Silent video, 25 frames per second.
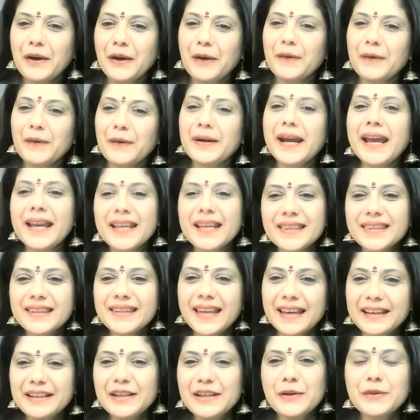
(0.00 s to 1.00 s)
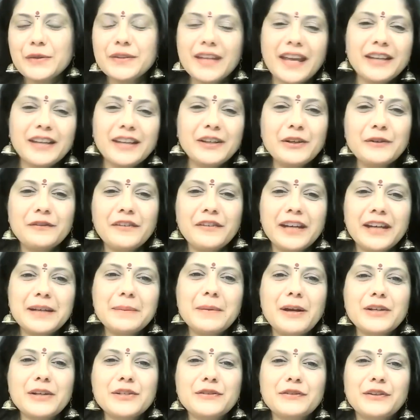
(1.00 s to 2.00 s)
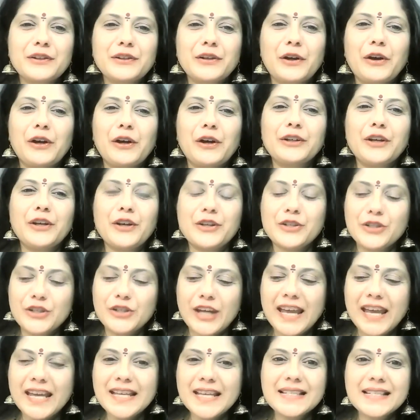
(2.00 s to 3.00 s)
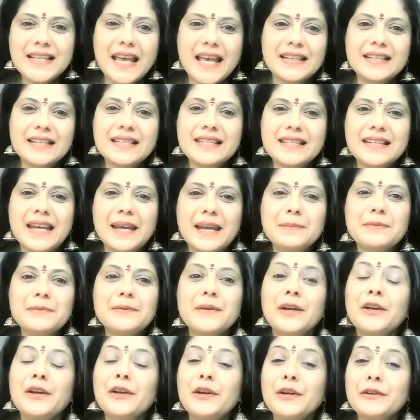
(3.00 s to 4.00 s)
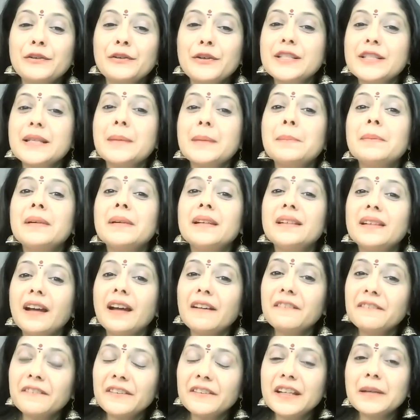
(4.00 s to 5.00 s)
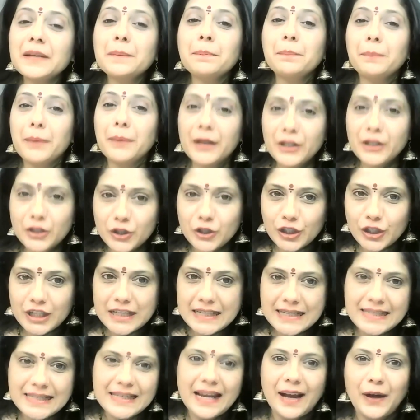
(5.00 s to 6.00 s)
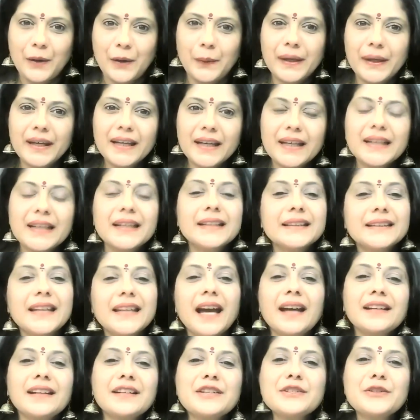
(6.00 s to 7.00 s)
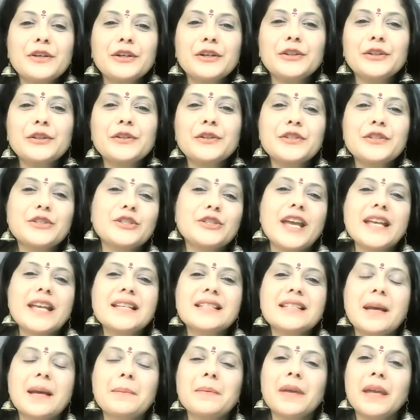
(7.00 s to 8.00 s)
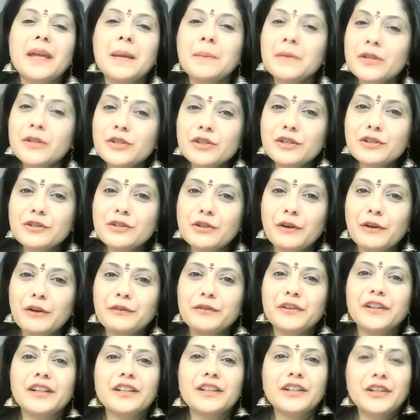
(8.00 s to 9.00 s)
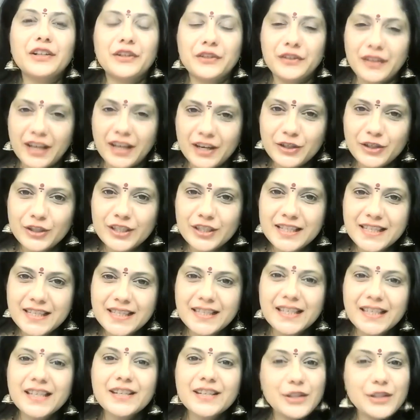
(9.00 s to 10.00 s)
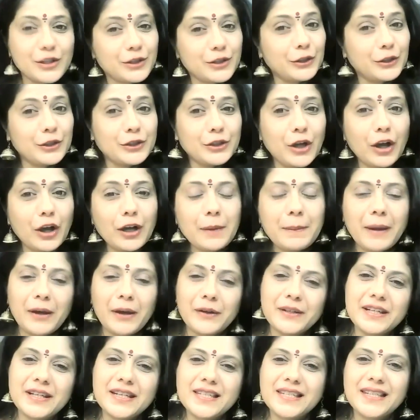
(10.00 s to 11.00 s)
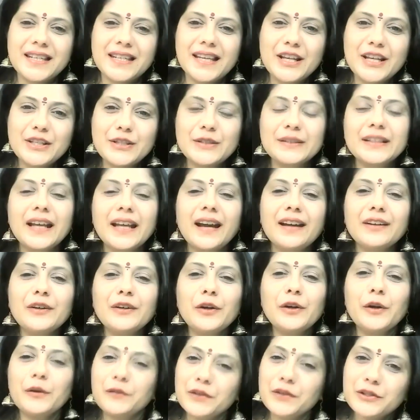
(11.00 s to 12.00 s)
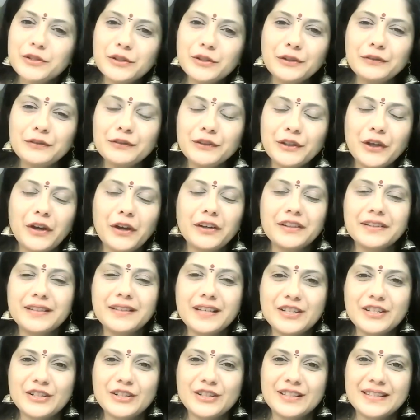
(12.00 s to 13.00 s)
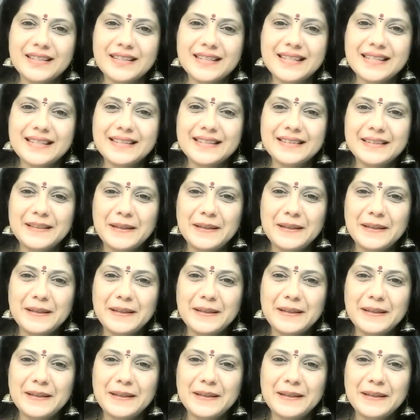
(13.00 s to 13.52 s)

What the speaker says: All right, thank you. Thank you very much for all your shares. And it's time for some lovely pictures now. Nan is going to share some images of her creations. She's going to talk about it. So Nan, over to you for your creations.